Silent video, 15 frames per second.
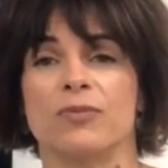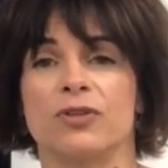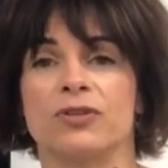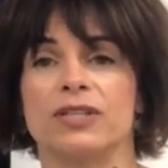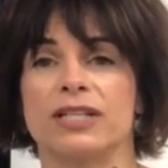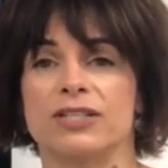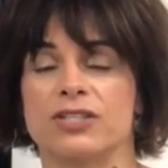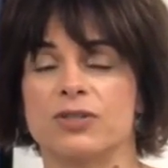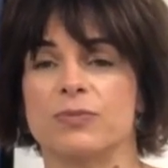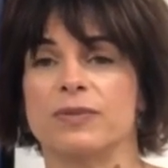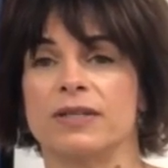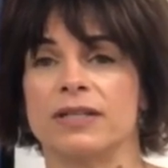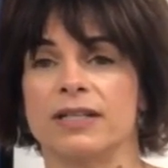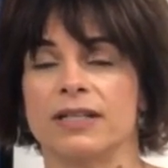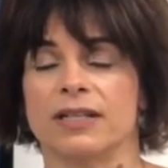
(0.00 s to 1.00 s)
you need to
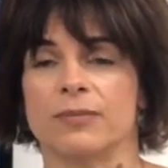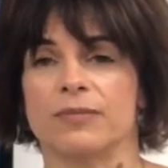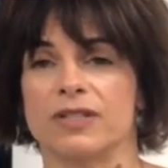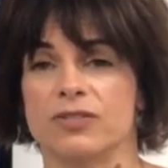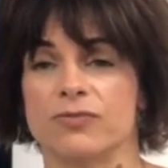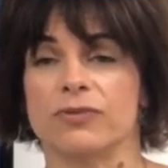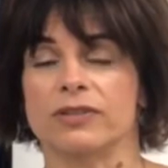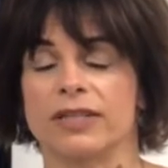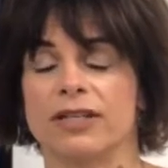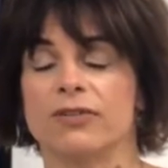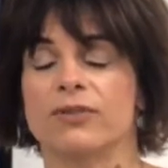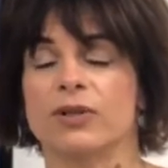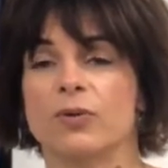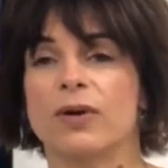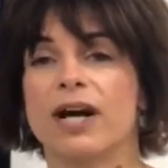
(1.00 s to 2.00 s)
be it's a legal
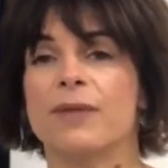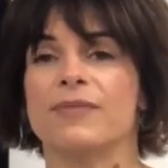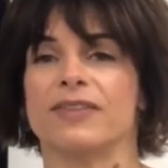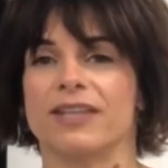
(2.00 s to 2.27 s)
requirement